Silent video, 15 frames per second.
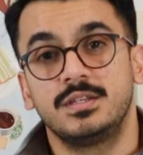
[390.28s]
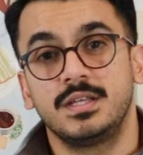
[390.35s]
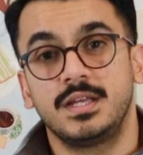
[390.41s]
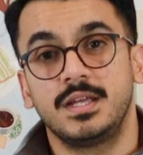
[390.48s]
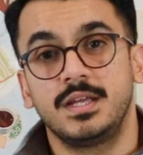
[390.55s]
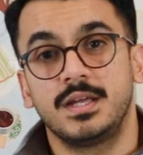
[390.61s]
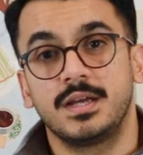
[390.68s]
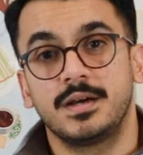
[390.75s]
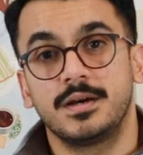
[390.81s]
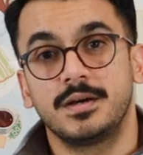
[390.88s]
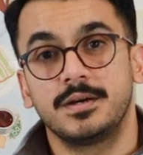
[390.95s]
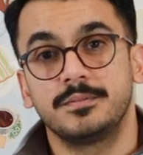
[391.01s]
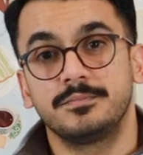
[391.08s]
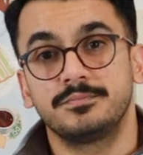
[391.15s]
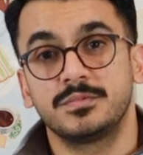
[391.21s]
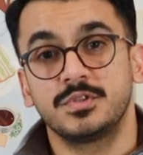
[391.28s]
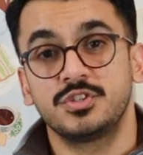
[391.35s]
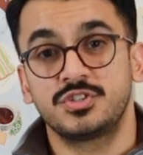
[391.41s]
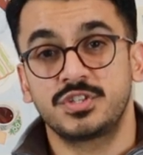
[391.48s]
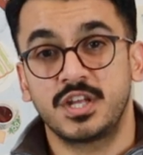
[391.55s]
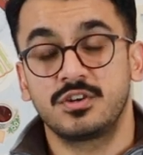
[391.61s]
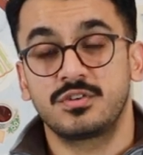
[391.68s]
the um,
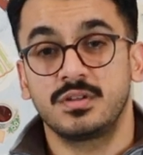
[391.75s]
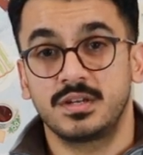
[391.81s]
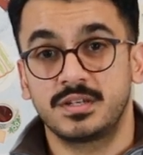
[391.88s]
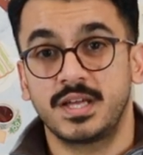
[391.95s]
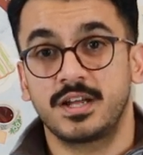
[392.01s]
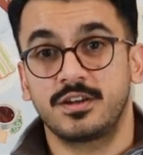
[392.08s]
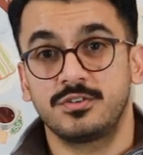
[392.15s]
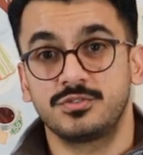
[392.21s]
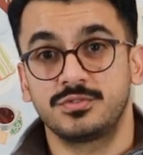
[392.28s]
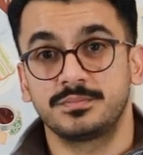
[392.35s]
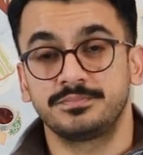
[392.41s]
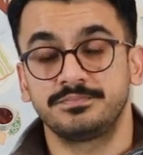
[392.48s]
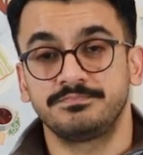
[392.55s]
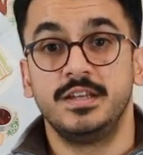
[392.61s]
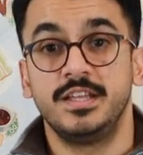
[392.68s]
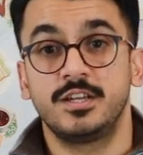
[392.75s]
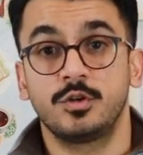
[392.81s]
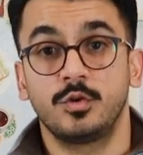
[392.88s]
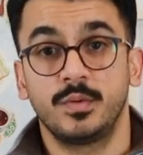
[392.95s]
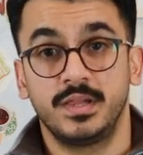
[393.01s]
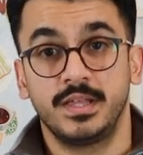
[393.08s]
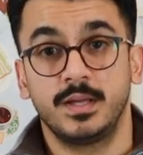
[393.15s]
central attackers.
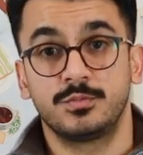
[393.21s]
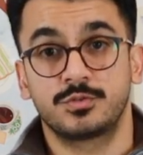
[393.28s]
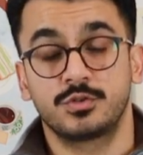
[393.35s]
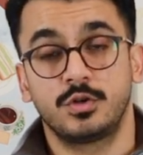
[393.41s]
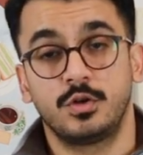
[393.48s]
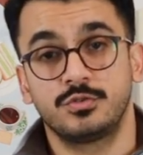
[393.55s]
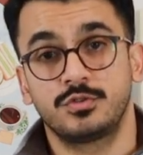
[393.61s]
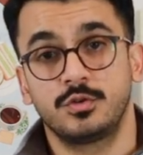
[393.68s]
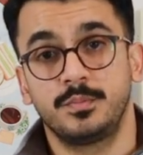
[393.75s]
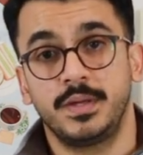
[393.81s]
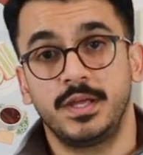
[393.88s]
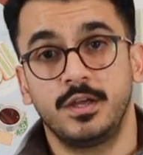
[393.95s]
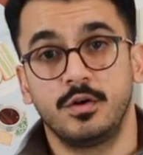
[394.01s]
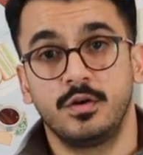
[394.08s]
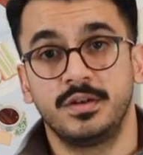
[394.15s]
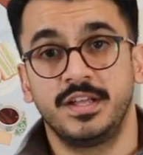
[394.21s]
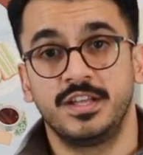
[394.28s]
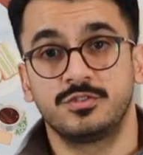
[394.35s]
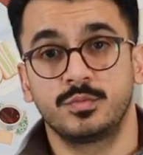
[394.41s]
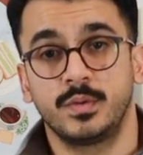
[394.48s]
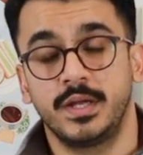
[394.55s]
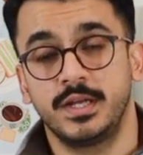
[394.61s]
Nico Williams could also be on
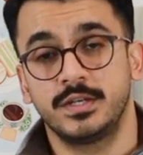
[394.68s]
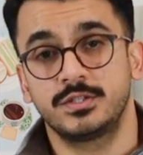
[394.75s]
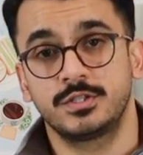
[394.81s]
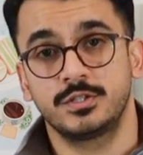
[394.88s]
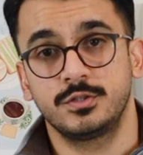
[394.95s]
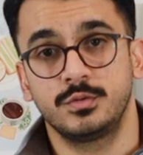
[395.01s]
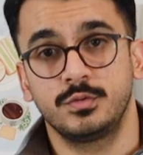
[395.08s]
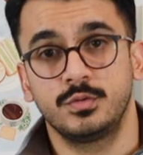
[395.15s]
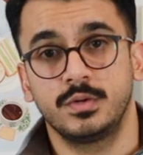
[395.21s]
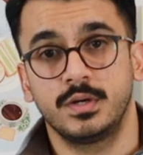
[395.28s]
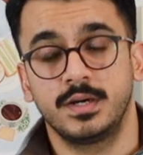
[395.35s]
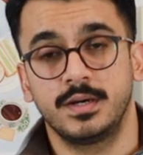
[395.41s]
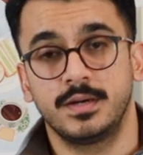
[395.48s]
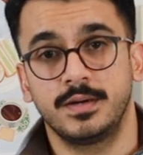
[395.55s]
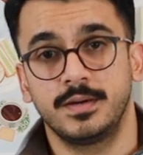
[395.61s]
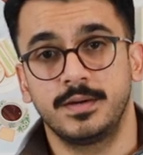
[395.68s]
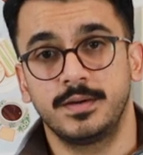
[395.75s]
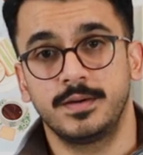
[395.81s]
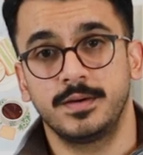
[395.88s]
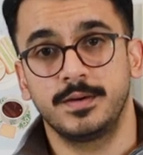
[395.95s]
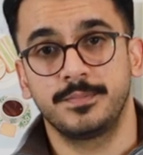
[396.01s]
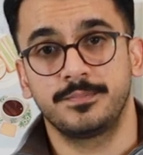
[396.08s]
his way to
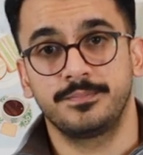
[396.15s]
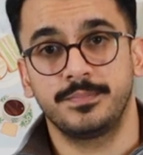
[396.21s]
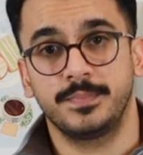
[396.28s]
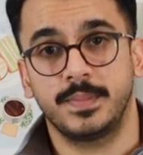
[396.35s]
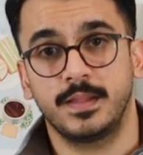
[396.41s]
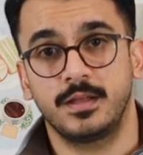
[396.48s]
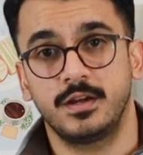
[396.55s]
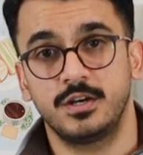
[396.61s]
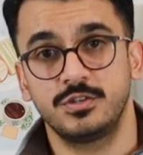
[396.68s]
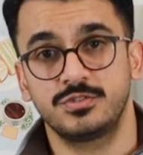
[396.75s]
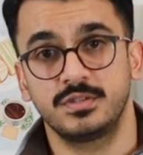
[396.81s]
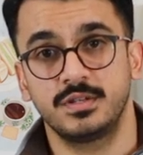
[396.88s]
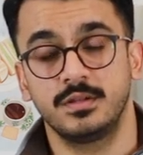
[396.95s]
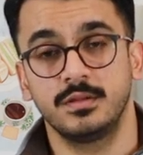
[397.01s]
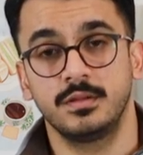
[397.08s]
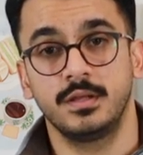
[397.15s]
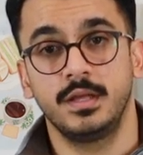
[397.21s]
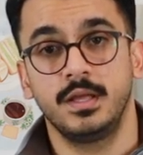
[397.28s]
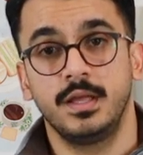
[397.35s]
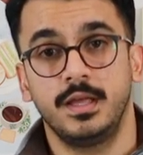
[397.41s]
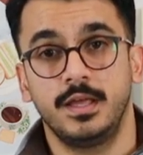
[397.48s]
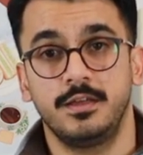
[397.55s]
uh, Arsenal
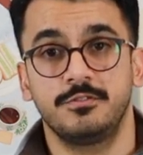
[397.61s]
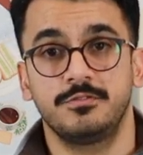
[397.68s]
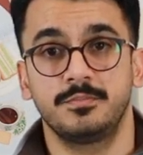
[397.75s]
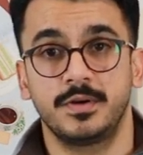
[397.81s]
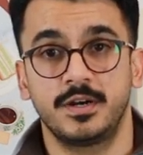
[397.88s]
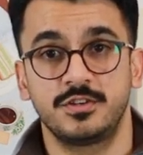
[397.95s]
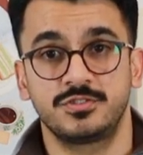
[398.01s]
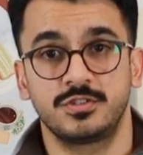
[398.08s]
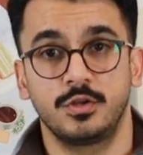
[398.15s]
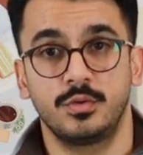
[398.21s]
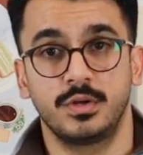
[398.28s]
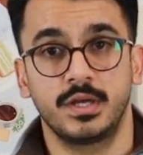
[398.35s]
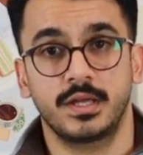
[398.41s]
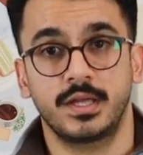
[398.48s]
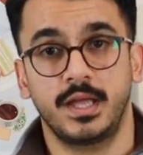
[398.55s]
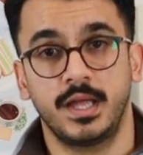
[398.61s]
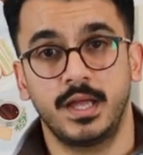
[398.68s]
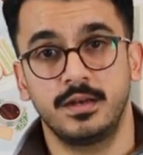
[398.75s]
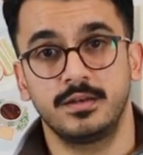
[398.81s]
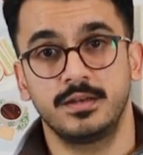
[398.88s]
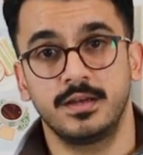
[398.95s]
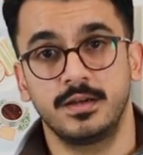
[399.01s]
if Barcelona
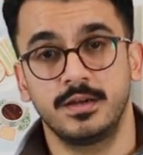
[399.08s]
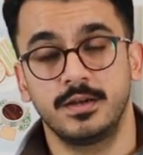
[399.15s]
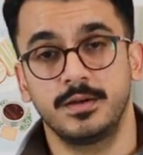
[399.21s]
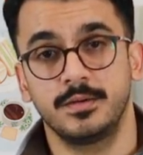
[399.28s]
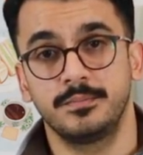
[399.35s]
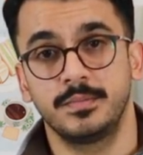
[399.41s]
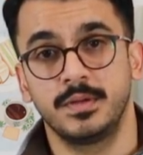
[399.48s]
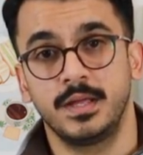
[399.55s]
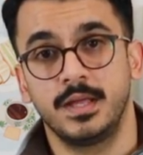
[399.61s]
can uh,